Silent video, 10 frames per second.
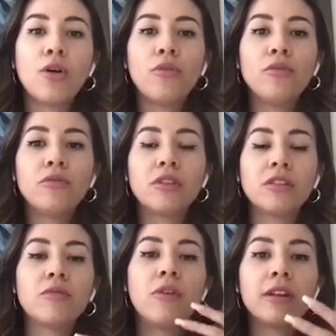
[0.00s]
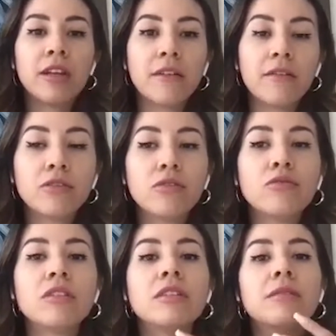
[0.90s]
who
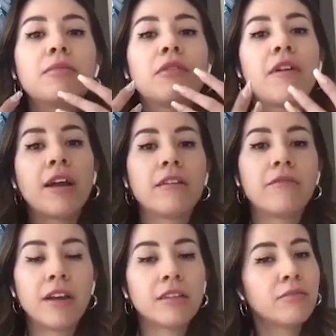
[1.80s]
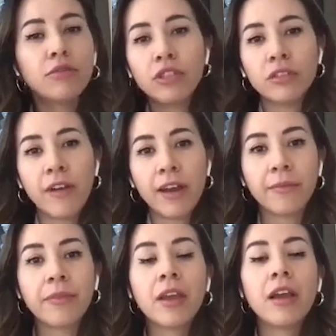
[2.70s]
doesn't provide advice, which is
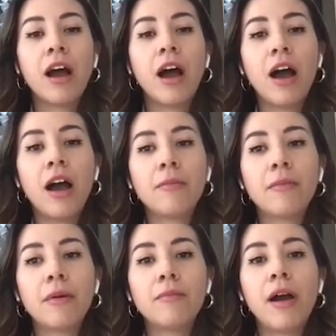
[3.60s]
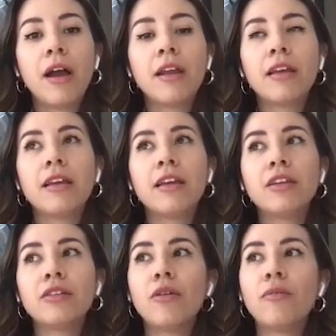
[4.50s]
fine. But
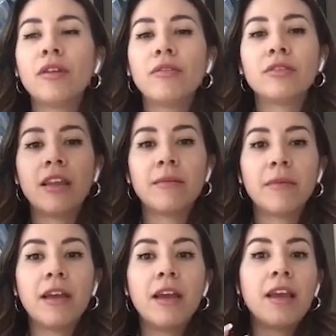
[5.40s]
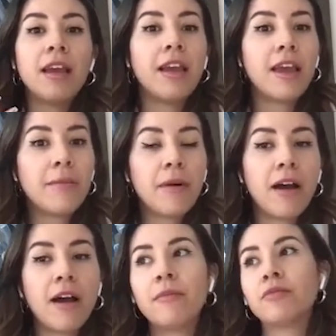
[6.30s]
when you tell them, hey,
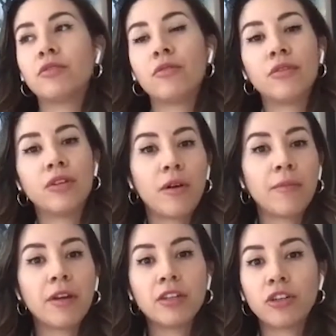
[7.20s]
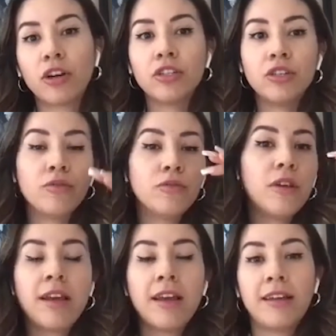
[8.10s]
Bob, so, I'm going to charge you,
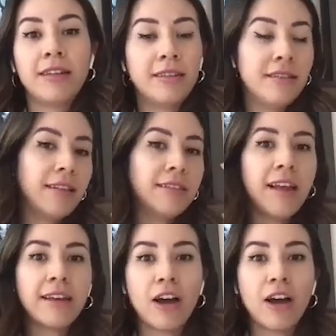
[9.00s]
let's say